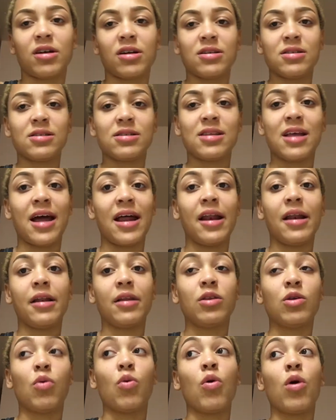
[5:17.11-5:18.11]
because
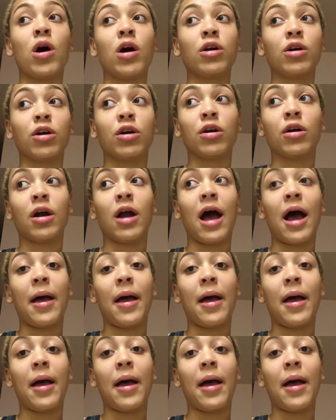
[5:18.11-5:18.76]
the water